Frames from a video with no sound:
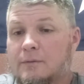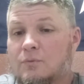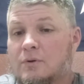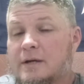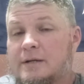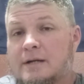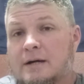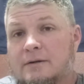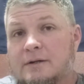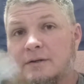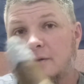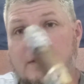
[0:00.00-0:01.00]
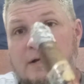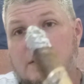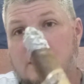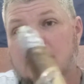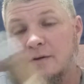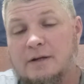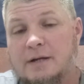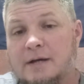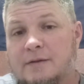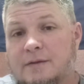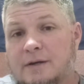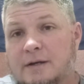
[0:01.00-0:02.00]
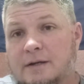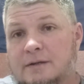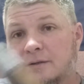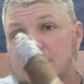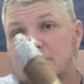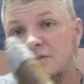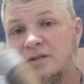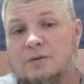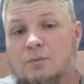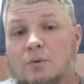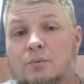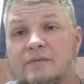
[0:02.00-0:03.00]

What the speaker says: We'll get down into the end of it and then see what